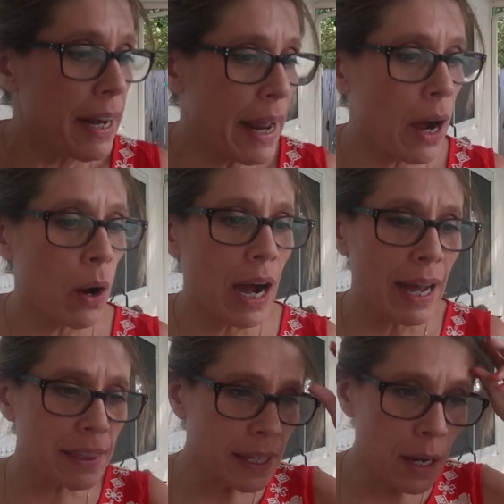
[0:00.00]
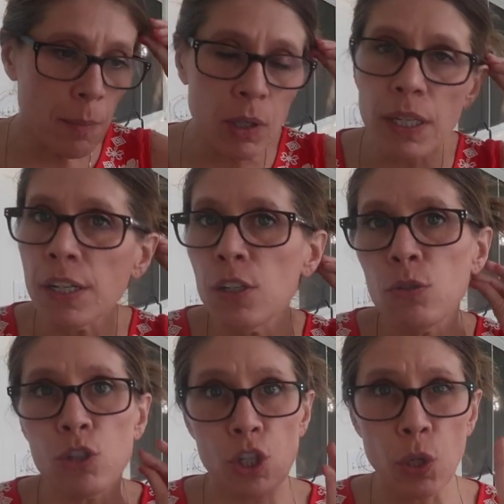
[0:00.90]
Now, I think I'm only gonna
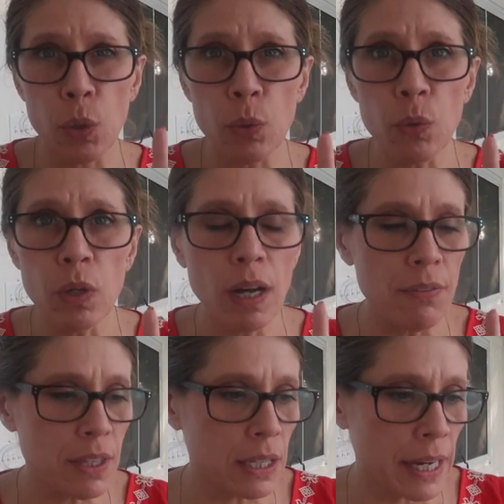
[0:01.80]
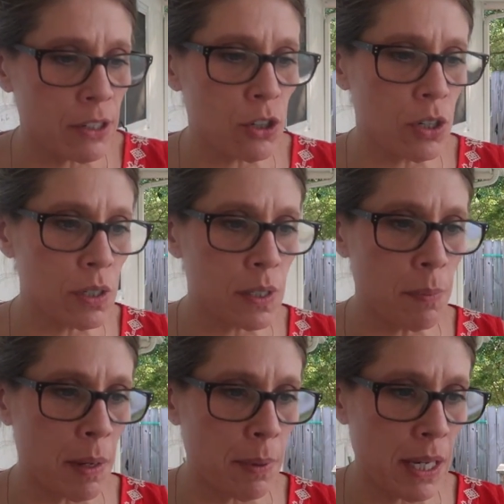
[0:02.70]
use two of the
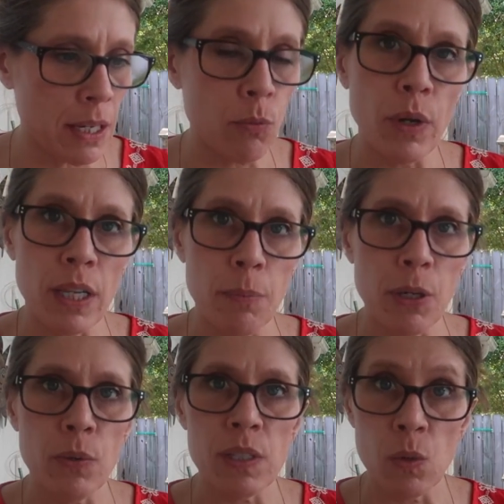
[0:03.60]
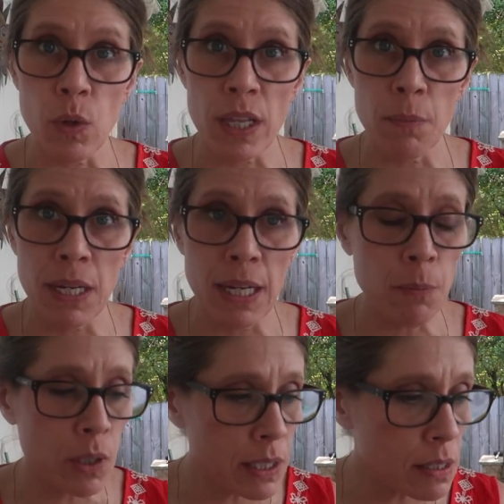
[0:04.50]
lanterns, maybe one of the big ones and one of the
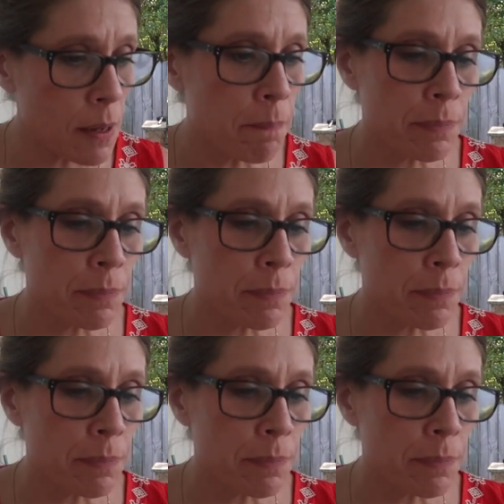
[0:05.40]
medium ones.